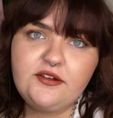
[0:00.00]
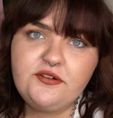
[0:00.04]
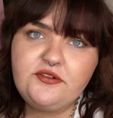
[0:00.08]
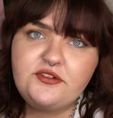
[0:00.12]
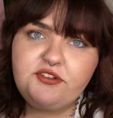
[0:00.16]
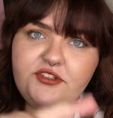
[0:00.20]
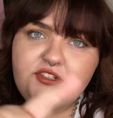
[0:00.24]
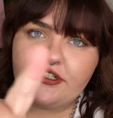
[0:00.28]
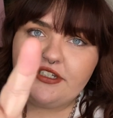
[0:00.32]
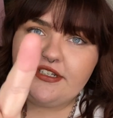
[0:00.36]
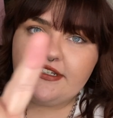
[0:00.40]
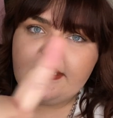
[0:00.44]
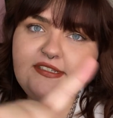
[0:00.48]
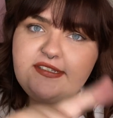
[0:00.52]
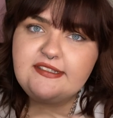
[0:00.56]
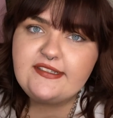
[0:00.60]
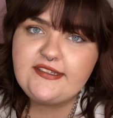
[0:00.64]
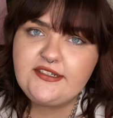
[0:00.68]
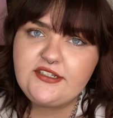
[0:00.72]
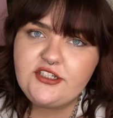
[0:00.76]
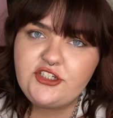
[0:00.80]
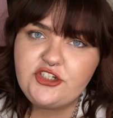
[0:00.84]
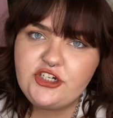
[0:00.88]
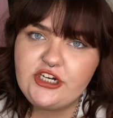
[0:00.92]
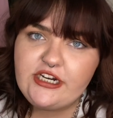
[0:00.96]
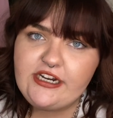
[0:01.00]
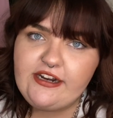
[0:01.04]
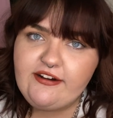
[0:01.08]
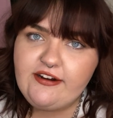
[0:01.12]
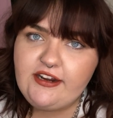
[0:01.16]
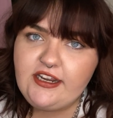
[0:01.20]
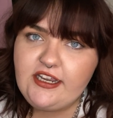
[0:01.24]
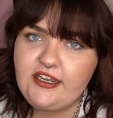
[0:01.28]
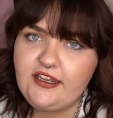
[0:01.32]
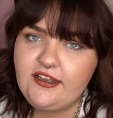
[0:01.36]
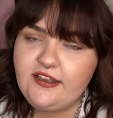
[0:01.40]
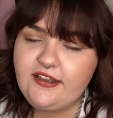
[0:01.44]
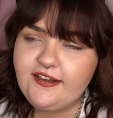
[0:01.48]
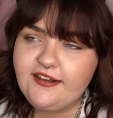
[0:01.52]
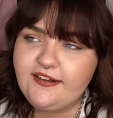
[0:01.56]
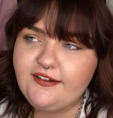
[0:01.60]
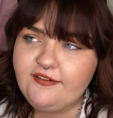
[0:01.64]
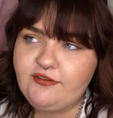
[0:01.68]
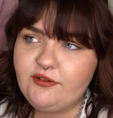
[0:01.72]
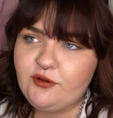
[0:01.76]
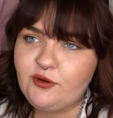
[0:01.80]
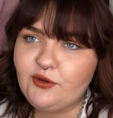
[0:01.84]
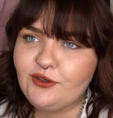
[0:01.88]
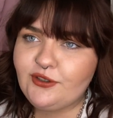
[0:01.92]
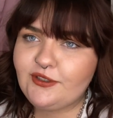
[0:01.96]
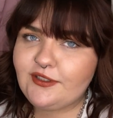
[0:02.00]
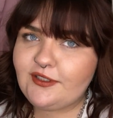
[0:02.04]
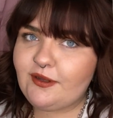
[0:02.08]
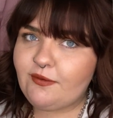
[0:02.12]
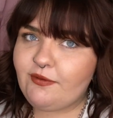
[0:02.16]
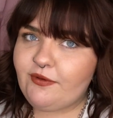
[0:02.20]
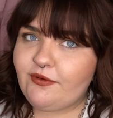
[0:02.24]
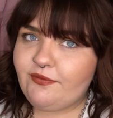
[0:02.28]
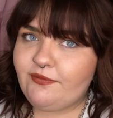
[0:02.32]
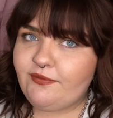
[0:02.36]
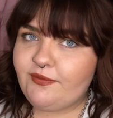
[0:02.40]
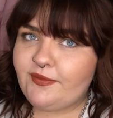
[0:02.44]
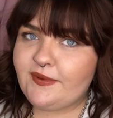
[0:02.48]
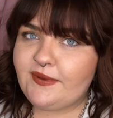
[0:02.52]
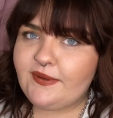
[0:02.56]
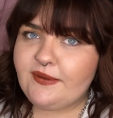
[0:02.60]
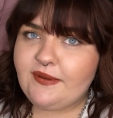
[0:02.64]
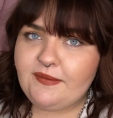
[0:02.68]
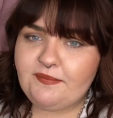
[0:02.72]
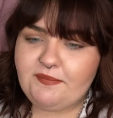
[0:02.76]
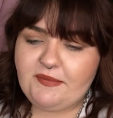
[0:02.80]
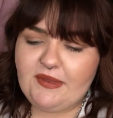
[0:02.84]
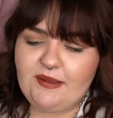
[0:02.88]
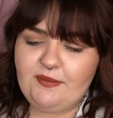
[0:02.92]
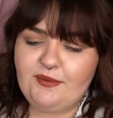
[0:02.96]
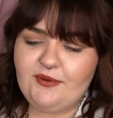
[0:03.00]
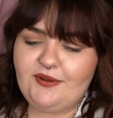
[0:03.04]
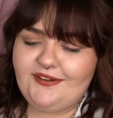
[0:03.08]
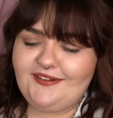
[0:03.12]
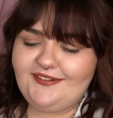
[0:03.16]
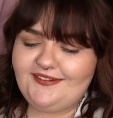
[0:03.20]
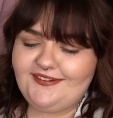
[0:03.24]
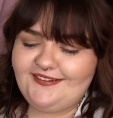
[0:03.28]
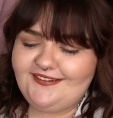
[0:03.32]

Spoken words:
which is triggering for some people.